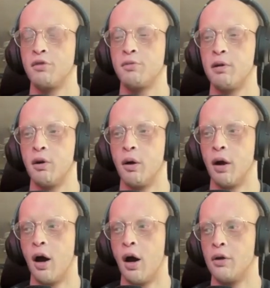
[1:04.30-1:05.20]
what's been
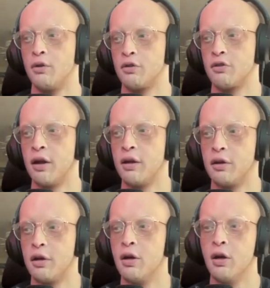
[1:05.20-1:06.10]
going on just
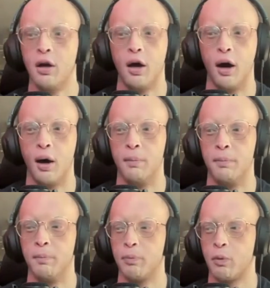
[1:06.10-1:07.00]
lately
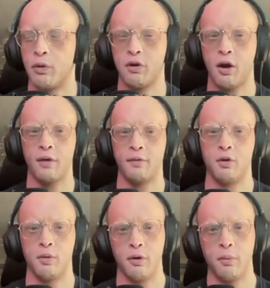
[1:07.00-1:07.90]
with kind of
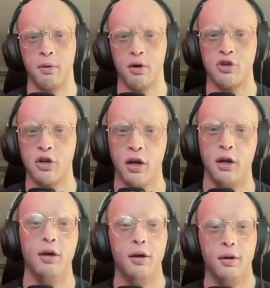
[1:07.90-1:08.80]
your
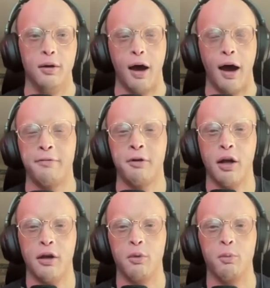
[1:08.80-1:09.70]
burgeoning, I feel
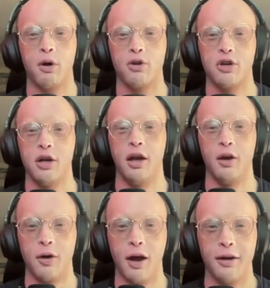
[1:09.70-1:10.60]
like your burgeoning
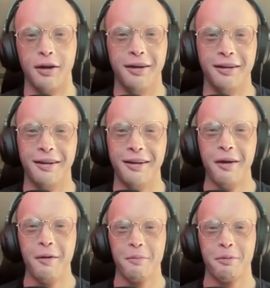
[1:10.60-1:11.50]
internet
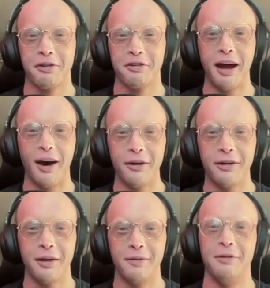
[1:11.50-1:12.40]

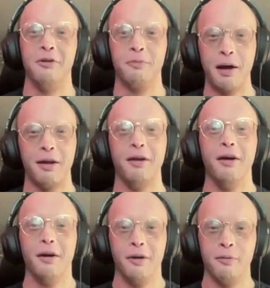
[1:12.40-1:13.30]
personality. I mean, you've been
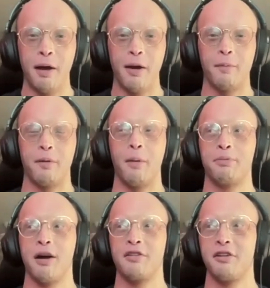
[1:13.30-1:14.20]
a
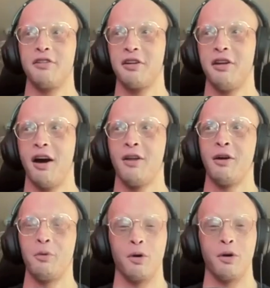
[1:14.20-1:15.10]
presence in the
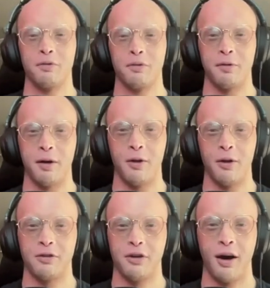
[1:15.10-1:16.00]
online world for a very
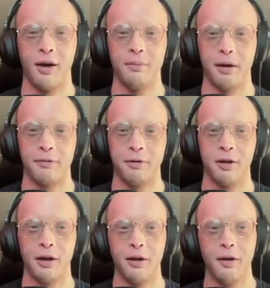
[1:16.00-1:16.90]
long time, but I feel
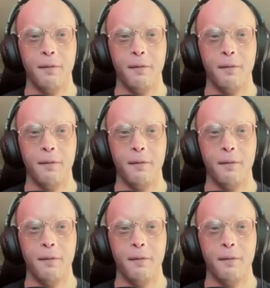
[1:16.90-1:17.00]
like